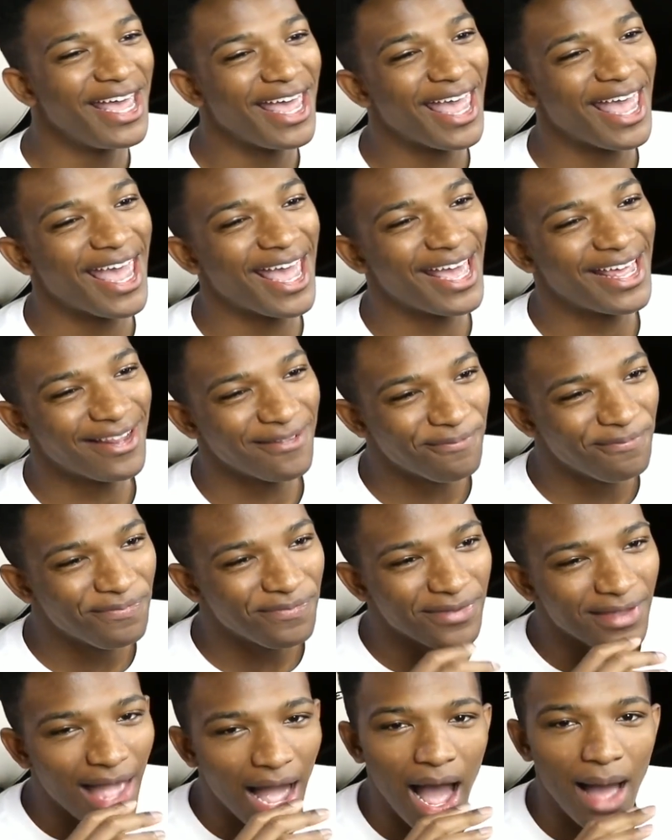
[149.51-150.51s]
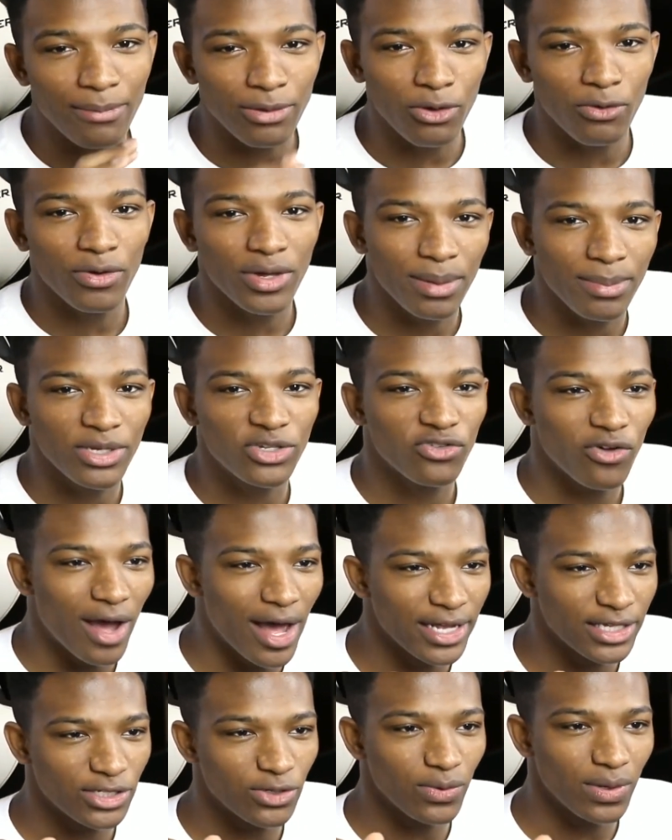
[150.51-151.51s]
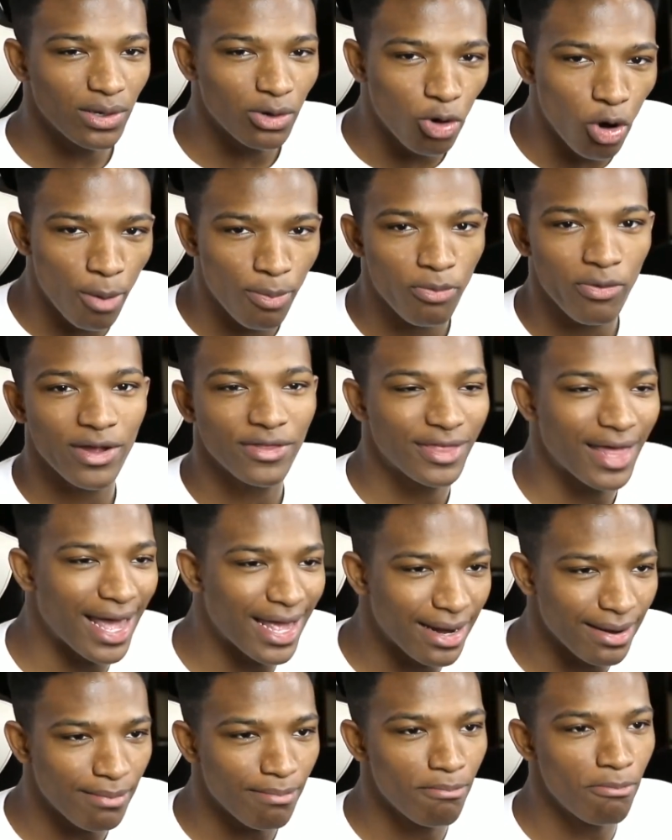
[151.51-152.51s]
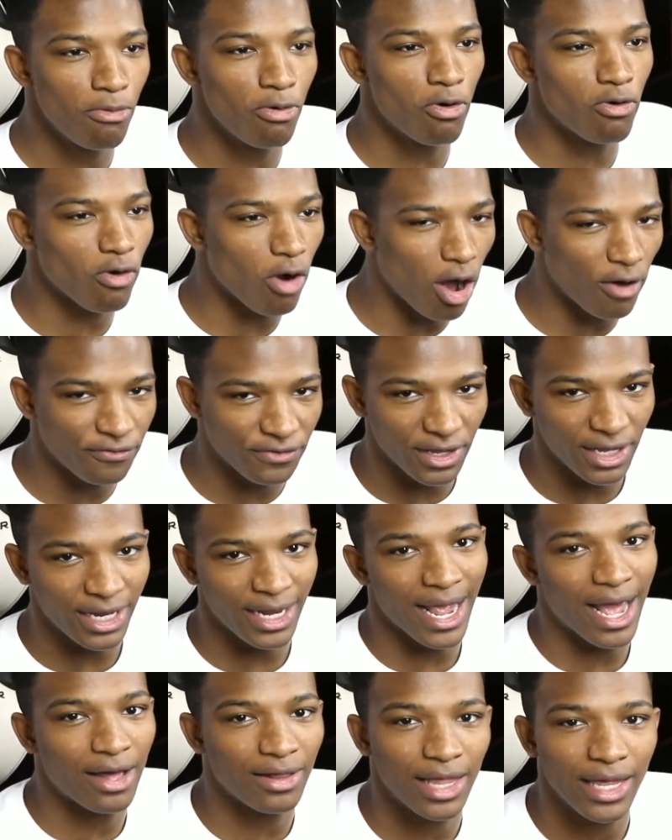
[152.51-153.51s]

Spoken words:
And I'm going to be trying to incorporate that more often now.